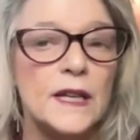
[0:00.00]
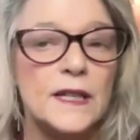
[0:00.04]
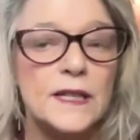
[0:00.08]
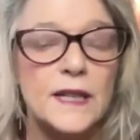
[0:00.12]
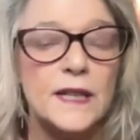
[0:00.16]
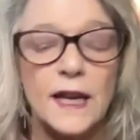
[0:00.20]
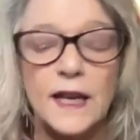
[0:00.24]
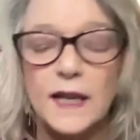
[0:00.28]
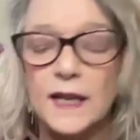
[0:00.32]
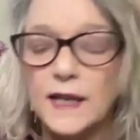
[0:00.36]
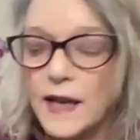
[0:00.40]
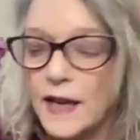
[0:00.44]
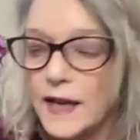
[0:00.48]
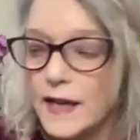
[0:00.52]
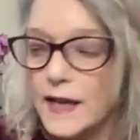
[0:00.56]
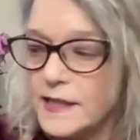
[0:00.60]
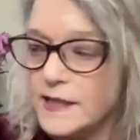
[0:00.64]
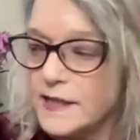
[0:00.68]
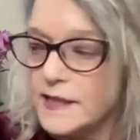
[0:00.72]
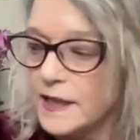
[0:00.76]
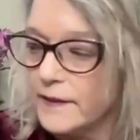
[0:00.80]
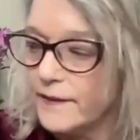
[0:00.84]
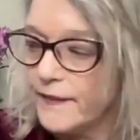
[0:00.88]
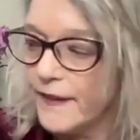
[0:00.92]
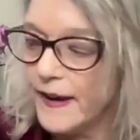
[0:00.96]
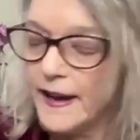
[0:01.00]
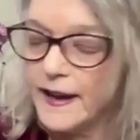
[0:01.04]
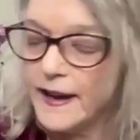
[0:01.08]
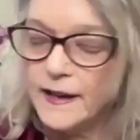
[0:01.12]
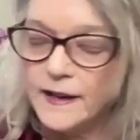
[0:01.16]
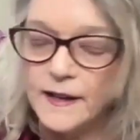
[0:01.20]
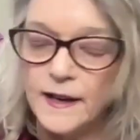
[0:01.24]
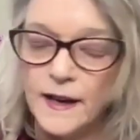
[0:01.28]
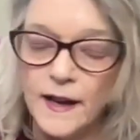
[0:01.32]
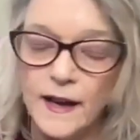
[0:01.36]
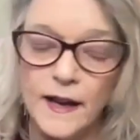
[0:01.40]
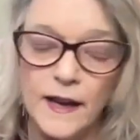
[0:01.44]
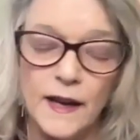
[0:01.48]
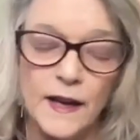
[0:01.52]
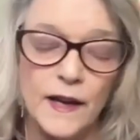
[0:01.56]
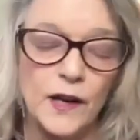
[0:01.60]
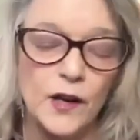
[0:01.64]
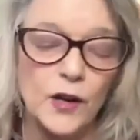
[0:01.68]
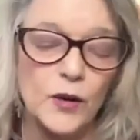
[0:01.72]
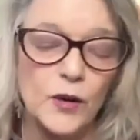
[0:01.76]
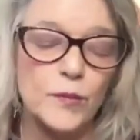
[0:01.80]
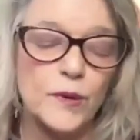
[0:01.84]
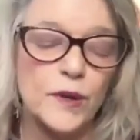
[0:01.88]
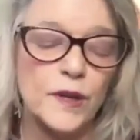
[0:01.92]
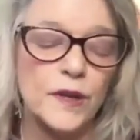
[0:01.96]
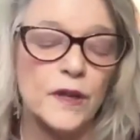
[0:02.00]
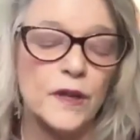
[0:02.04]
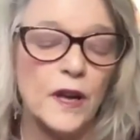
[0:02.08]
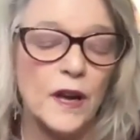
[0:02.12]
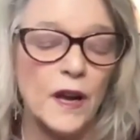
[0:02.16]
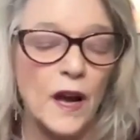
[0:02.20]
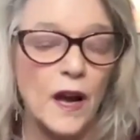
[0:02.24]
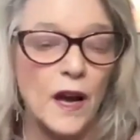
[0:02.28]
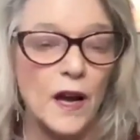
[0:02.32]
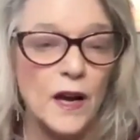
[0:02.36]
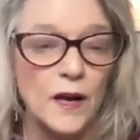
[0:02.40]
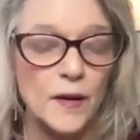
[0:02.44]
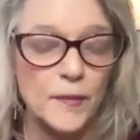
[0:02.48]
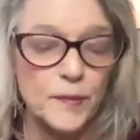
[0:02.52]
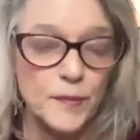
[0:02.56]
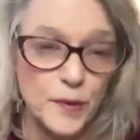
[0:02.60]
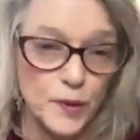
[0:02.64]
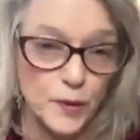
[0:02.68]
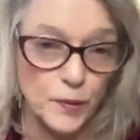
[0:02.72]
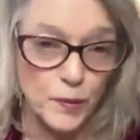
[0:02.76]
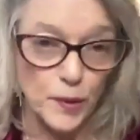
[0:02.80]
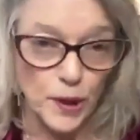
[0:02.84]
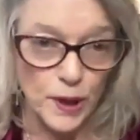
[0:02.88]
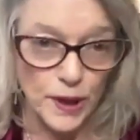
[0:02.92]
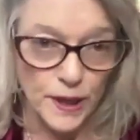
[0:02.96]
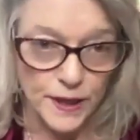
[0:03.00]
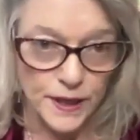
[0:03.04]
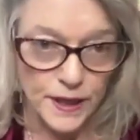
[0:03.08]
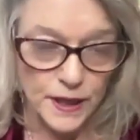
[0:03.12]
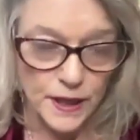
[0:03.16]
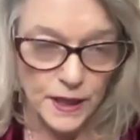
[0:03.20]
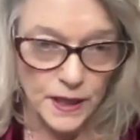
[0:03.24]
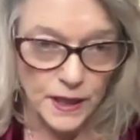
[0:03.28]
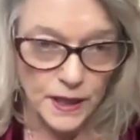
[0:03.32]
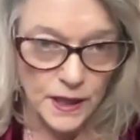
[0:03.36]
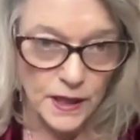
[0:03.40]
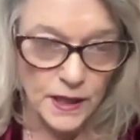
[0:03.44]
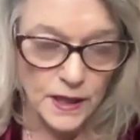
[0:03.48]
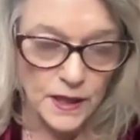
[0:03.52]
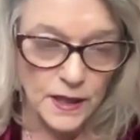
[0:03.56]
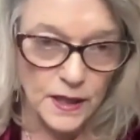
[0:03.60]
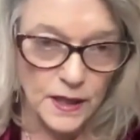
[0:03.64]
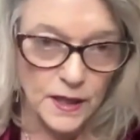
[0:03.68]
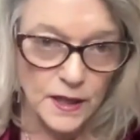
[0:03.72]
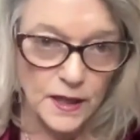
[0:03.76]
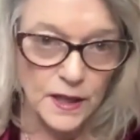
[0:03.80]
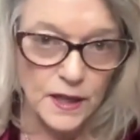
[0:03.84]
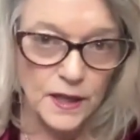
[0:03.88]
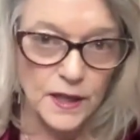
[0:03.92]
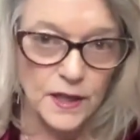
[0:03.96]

Take a nice deep inhale, breathing up the body.